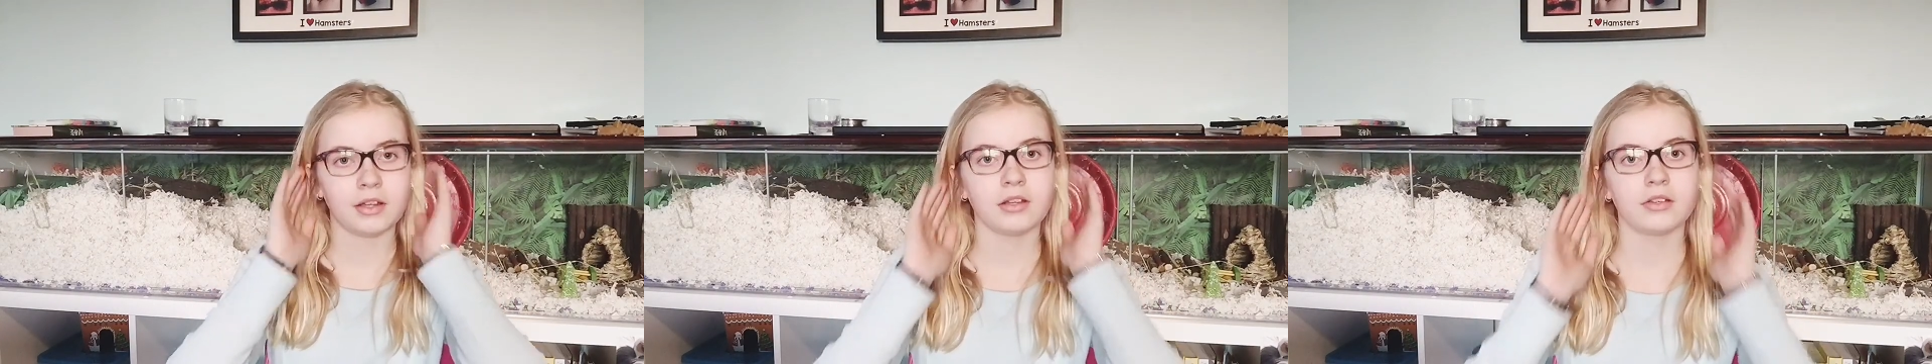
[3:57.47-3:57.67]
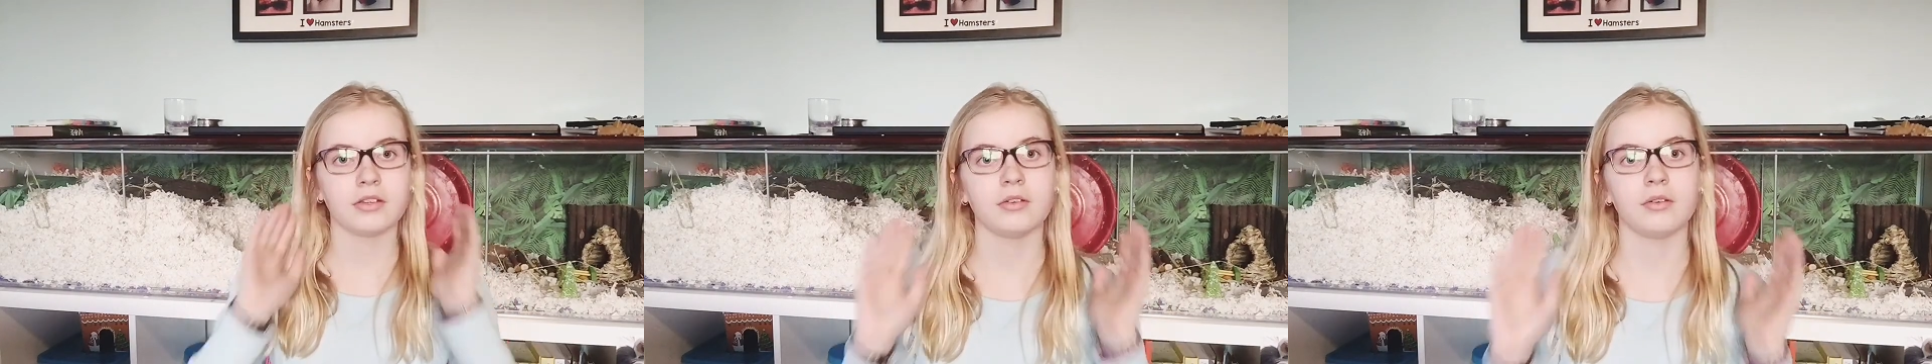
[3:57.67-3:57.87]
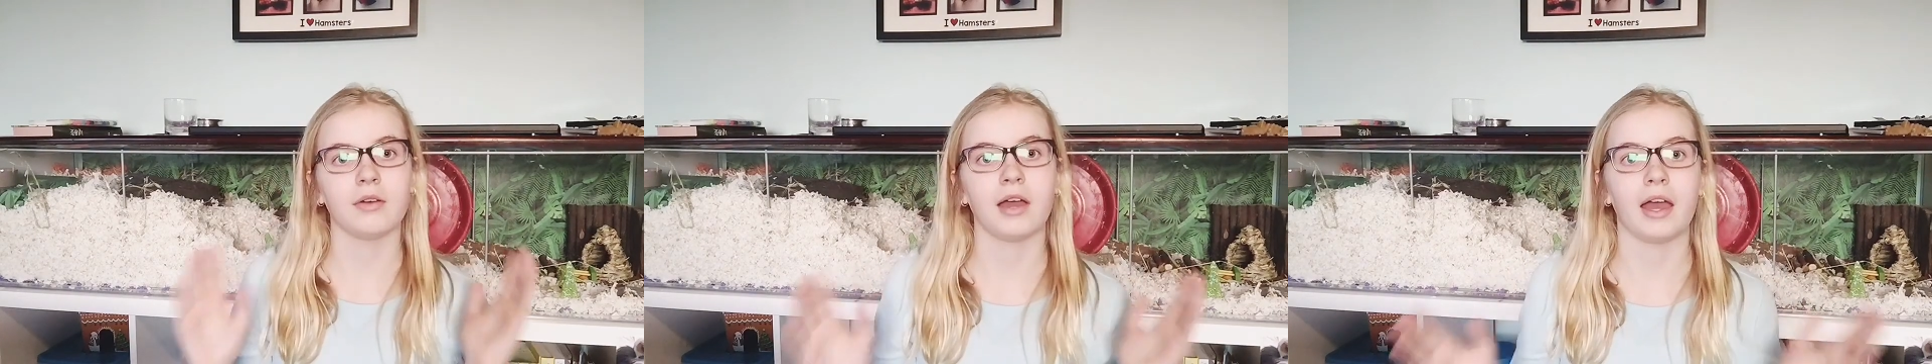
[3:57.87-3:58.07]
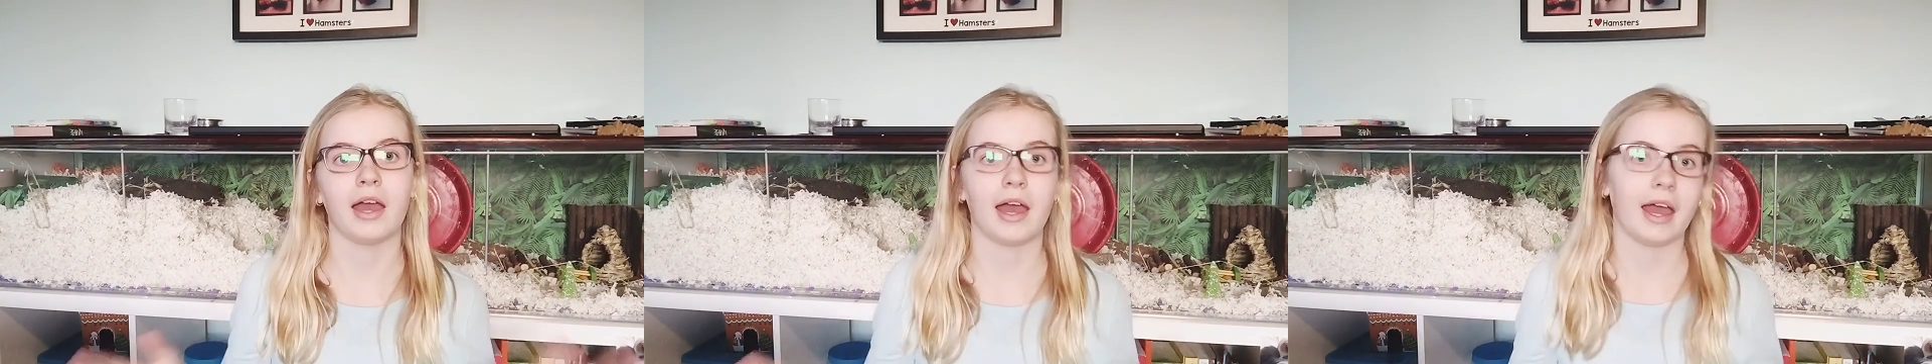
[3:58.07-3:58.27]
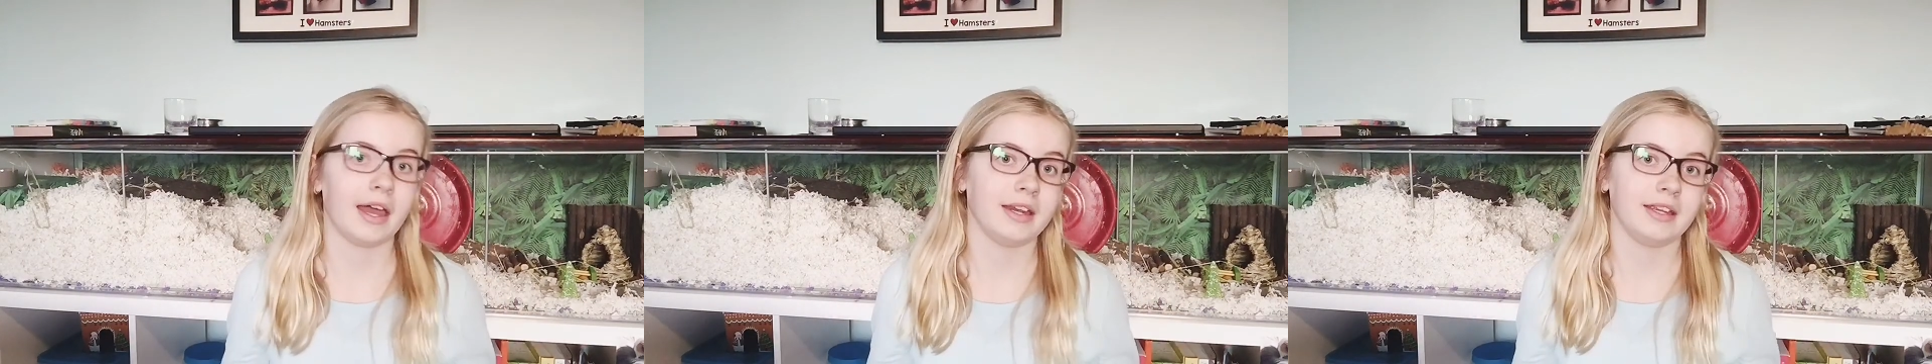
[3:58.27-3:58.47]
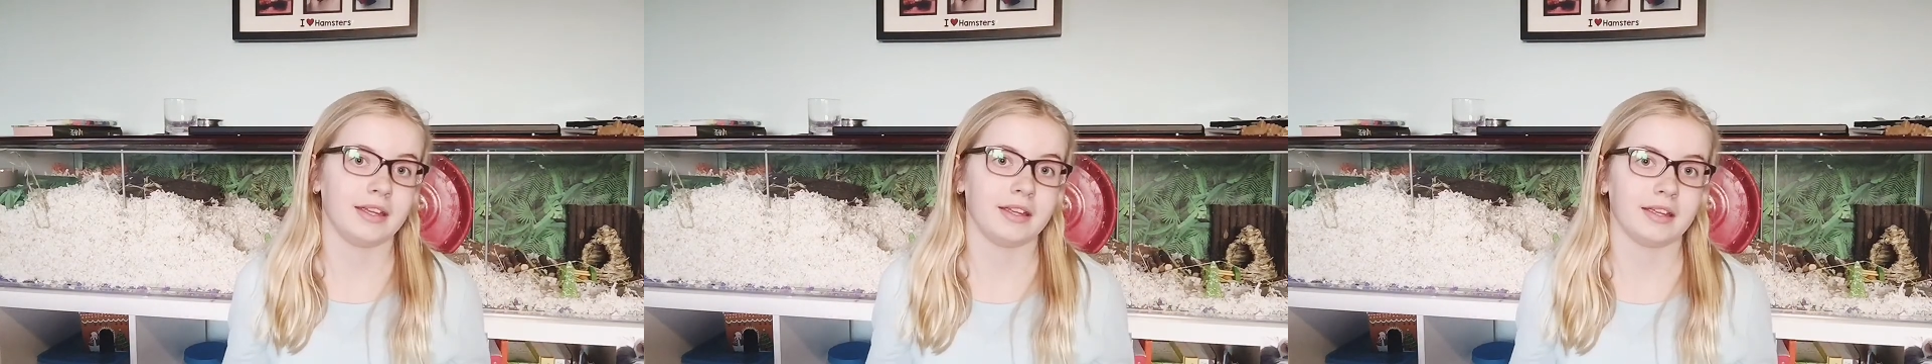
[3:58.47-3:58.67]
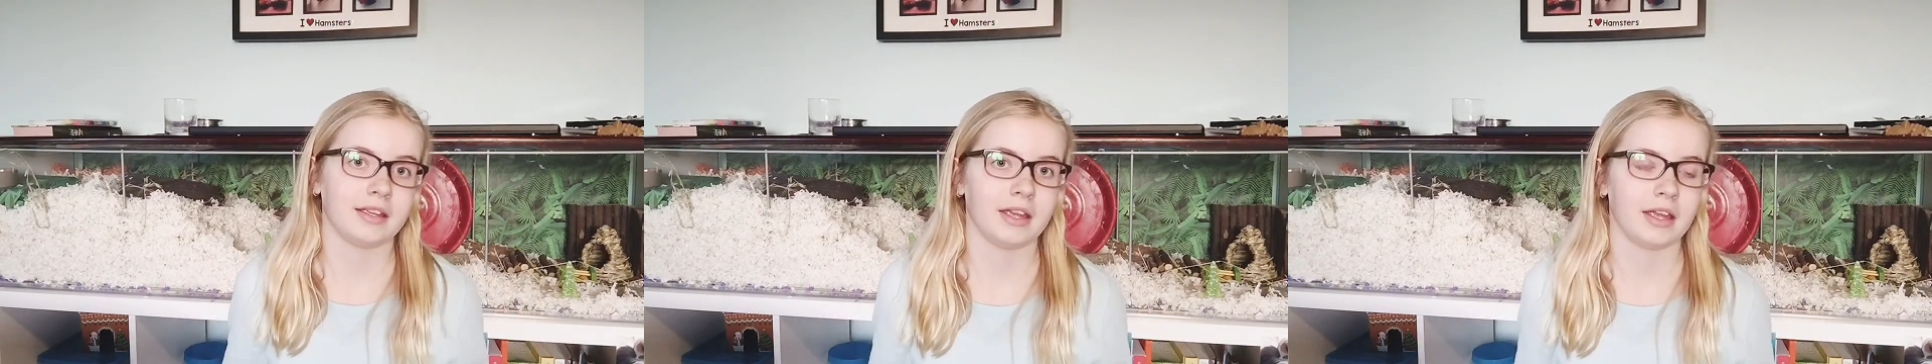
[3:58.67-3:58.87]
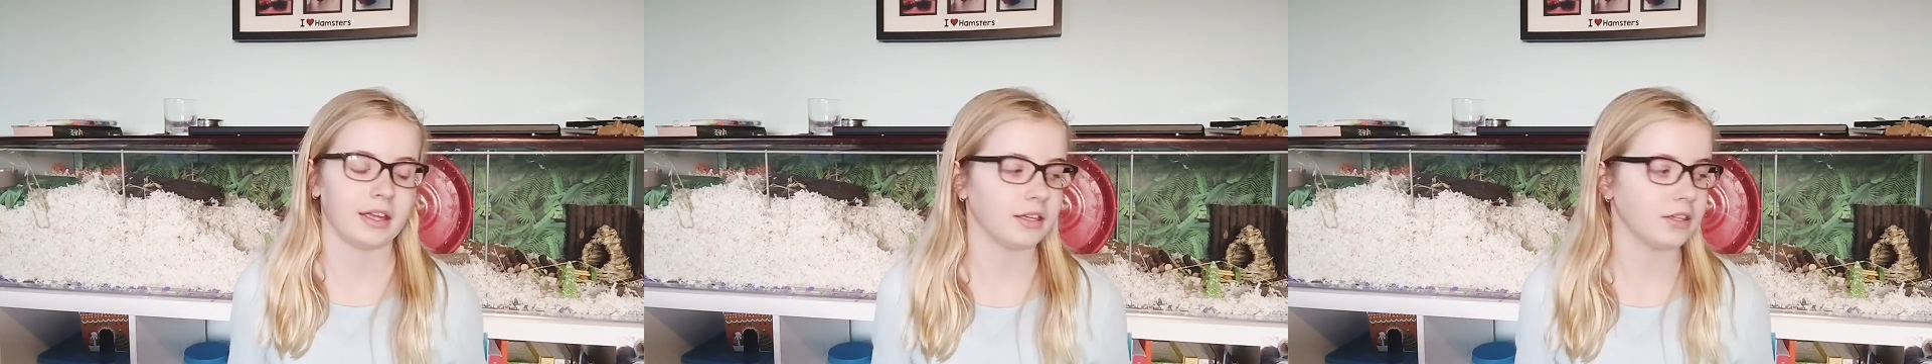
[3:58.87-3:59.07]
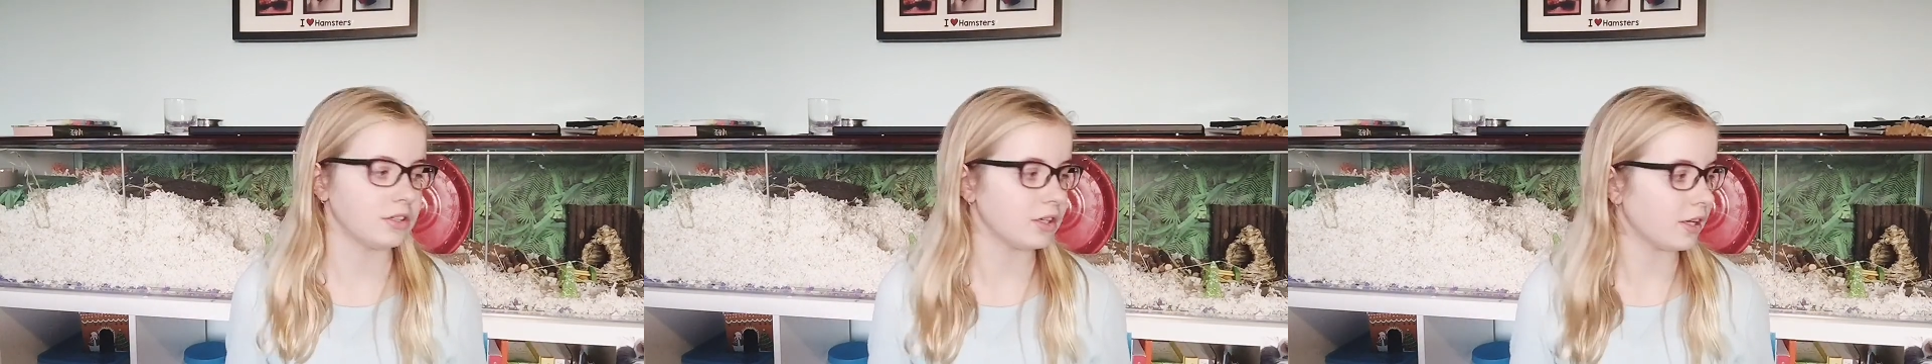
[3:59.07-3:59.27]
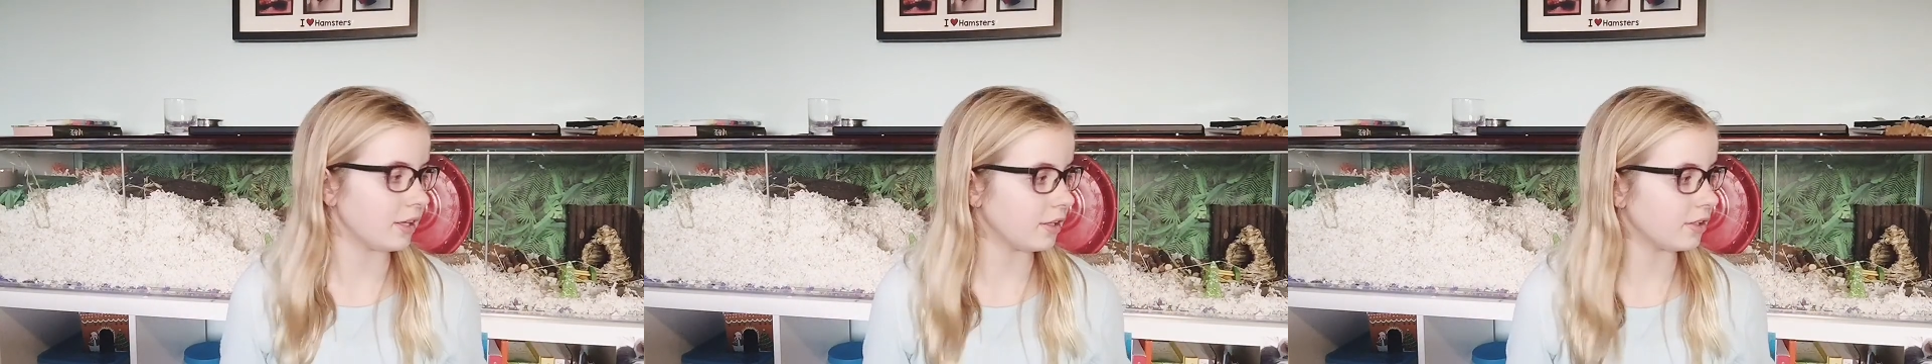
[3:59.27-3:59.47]
to any cage
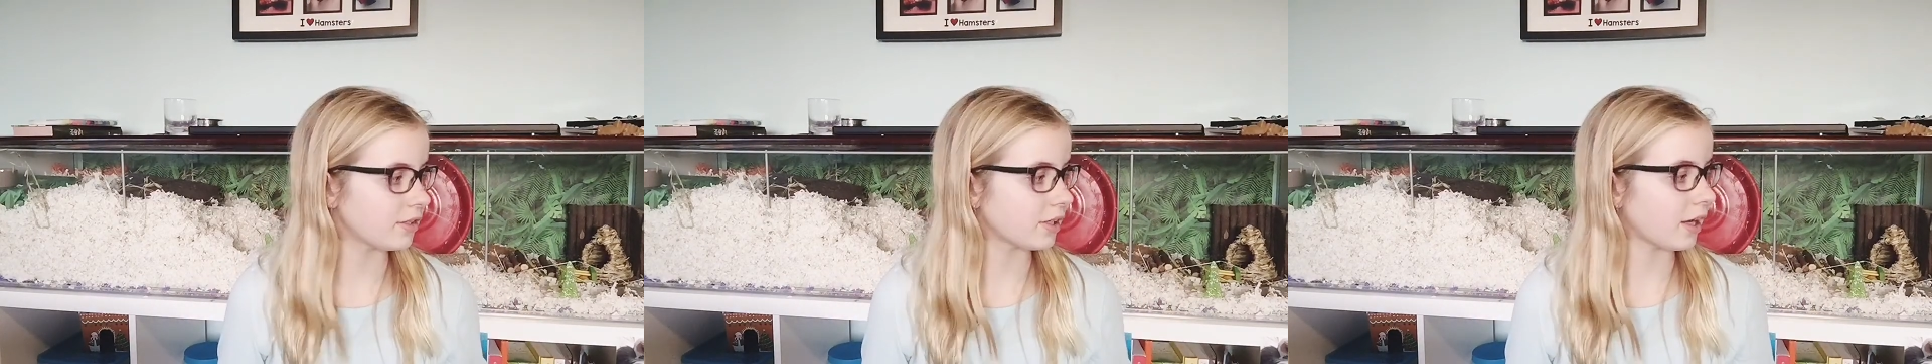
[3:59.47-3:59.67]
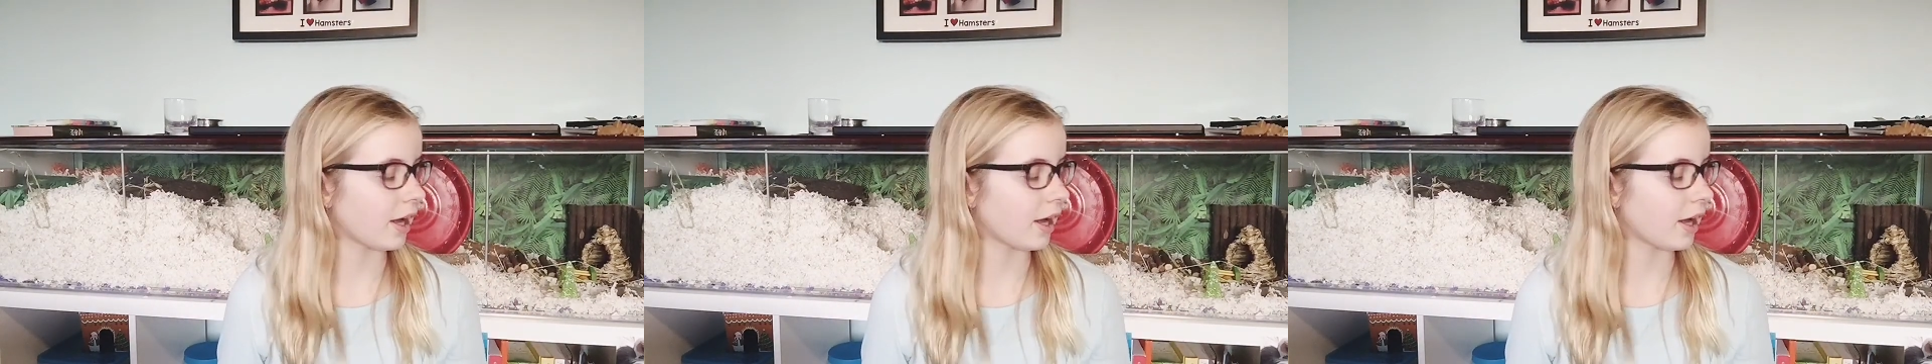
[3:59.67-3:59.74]
is to